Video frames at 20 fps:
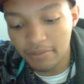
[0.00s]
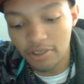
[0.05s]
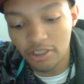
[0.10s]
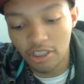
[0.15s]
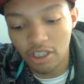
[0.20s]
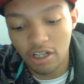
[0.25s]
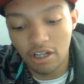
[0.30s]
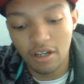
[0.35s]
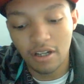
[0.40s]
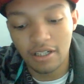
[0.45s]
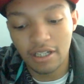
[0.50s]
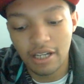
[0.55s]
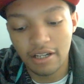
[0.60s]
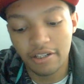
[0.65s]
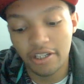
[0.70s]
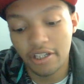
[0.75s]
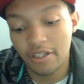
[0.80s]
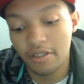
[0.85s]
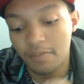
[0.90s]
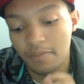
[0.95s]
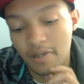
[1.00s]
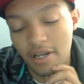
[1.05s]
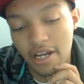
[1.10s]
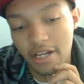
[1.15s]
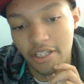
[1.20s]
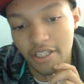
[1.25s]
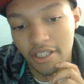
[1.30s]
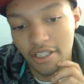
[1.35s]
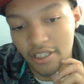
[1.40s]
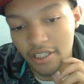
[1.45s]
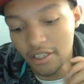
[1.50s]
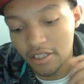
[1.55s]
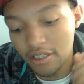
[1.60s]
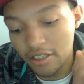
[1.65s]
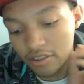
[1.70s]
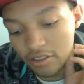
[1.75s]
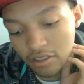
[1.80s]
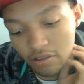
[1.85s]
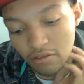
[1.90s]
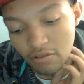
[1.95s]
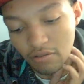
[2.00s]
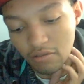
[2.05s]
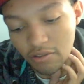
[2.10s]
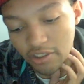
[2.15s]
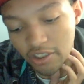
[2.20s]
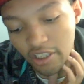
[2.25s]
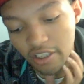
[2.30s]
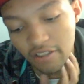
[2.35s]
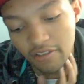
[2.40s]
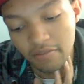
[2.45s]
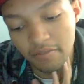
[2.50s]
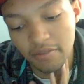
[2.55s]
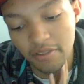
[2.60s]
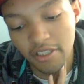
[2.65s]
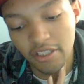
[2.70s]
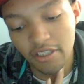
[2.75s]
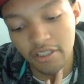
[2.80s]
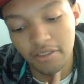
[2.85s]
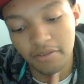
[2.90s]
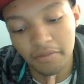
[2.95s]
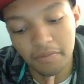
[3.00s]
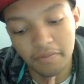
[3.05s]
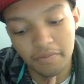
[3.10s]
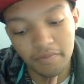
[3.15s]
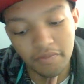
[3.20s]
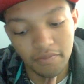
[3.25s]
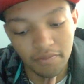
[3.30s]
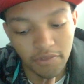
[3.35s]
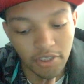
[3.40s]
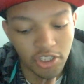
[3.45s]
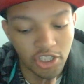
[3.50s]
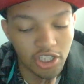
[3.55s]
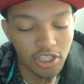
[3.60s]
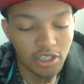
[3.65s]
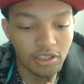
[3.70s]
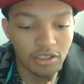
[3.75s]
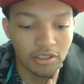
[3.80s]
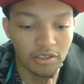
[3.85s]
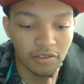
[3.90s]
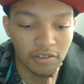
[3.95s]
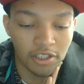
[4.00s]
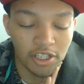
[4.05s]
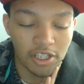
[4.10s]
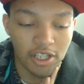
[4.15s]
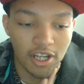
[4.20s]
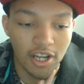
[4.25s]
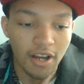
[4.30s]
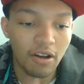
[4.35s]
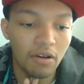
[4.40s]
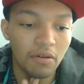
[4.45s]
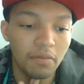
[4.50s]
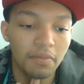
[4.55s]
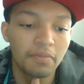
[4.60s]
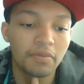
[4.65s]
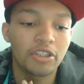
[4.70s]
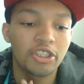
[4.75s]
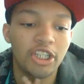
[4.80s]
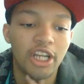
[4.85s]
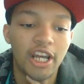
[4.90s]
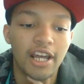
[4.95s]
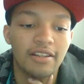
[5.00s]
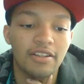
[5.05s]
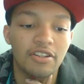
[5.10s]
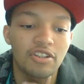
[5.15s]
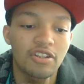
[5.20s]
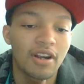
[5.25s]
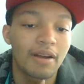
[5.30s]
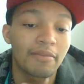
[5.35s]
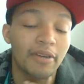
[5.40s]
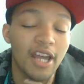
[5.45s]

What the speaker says: much called out anybody. So who was going to be the challenger?